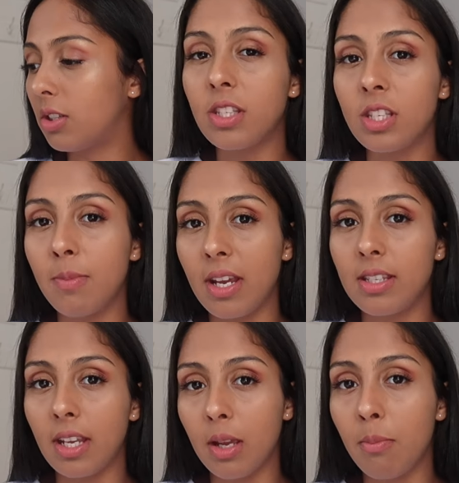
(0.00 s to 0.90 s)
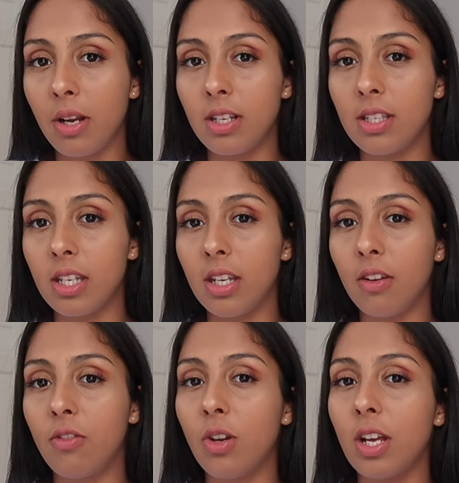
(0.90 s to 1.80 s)
This is my second pregnancy,
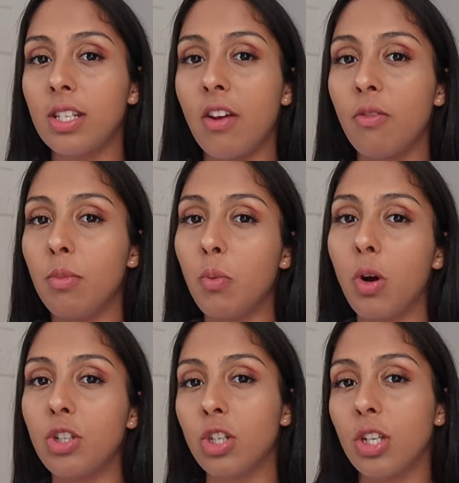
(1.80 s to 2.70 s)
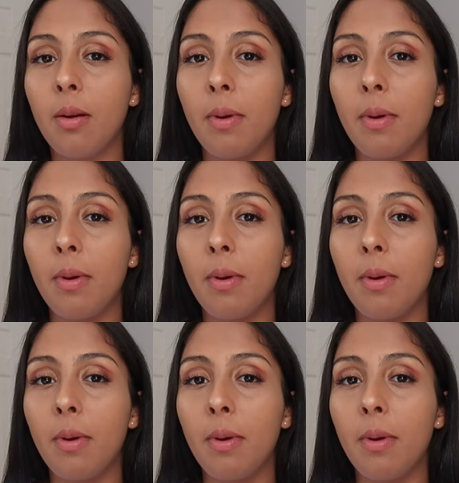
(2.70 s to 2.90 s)
if you guys haven't been watching.